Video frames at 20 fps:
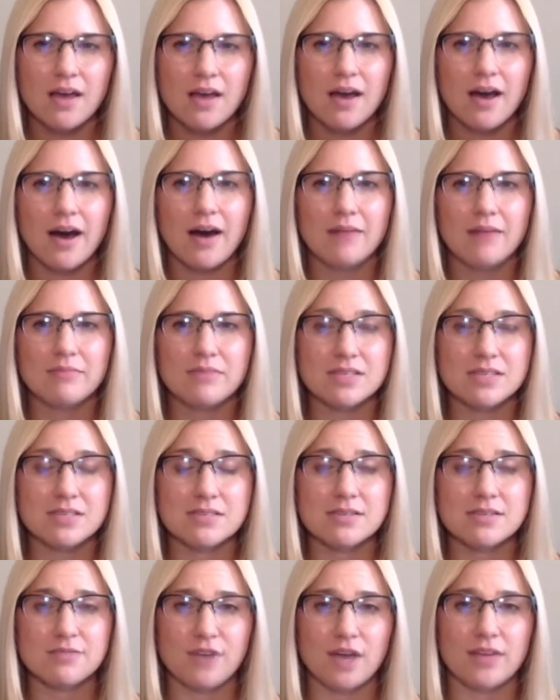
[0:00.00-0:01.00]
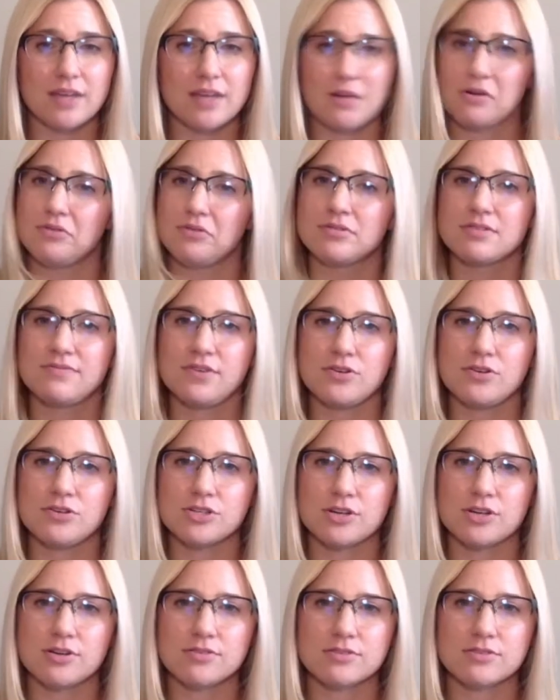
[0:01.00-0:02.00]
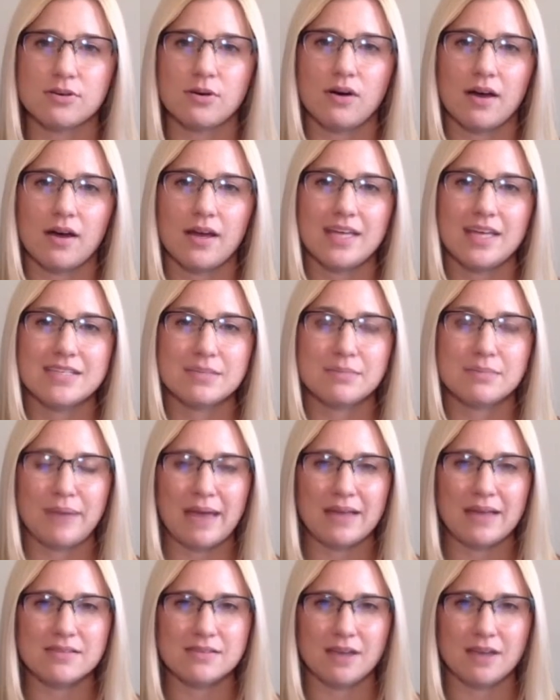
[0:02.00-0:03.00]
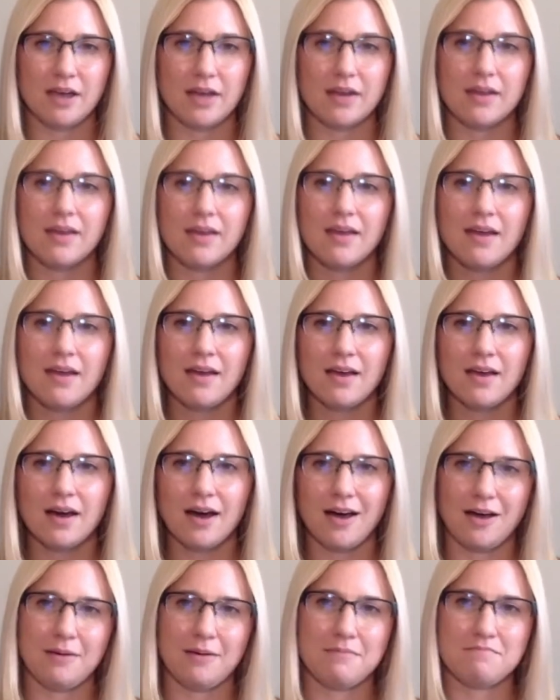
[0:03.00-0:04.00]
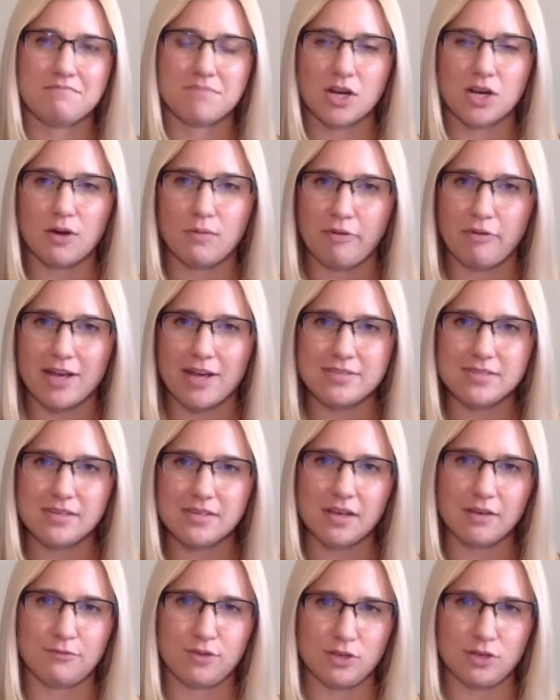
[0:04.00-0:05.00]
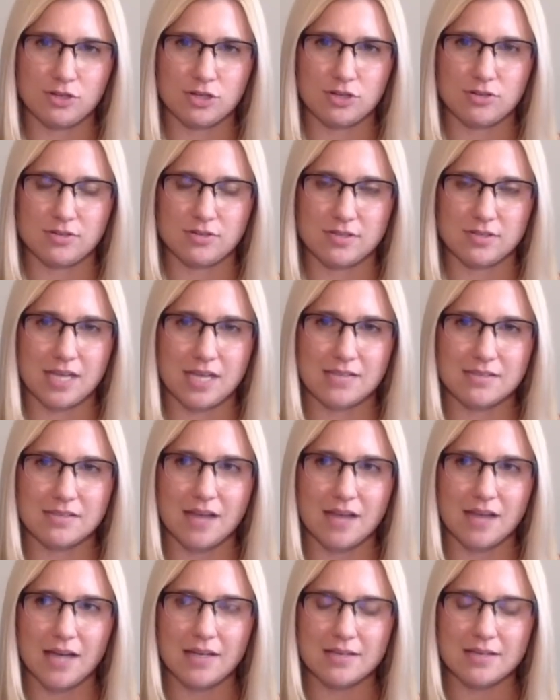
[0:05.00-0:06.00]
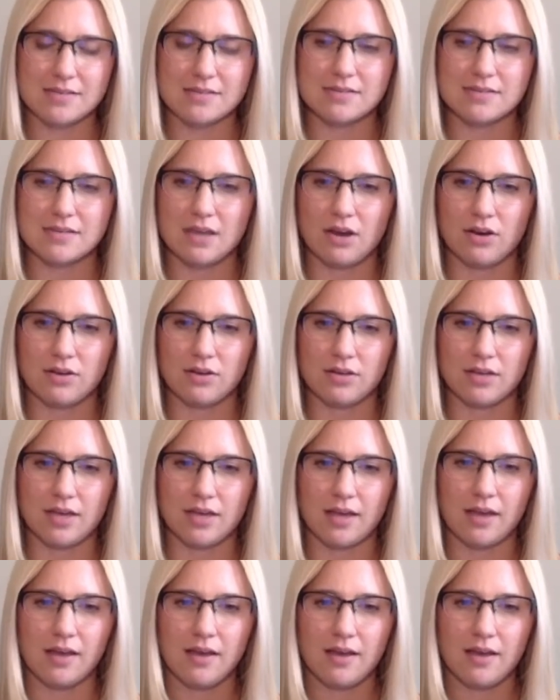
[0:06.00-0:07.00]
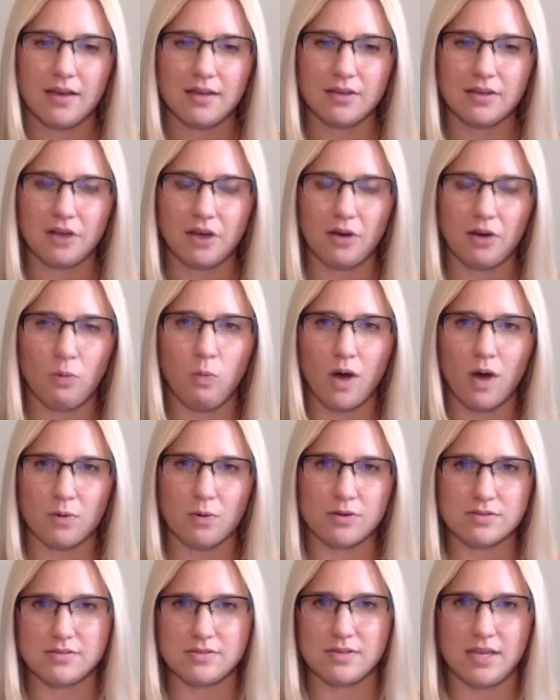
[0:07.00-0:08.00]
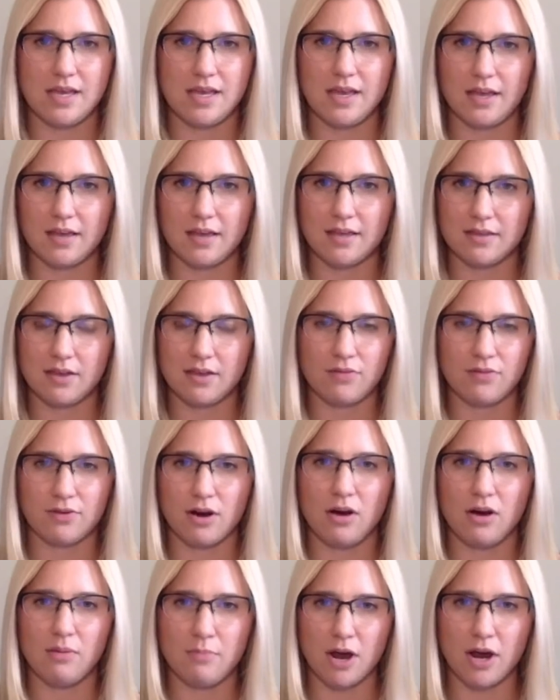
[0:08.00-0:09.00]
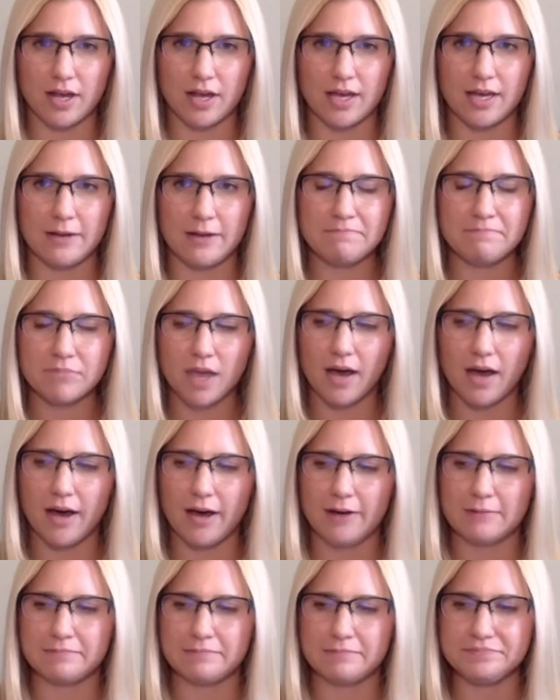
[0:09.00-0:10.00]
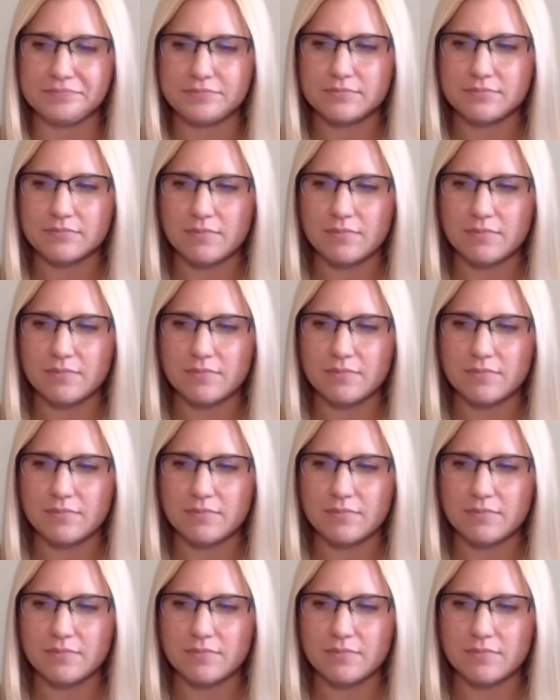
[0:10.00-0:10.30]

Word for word: Um, this is a fund that holds futures, so it depends on, um, you know, pricing in futures, and that's not necessarily you know what we're seeing in the overall market um,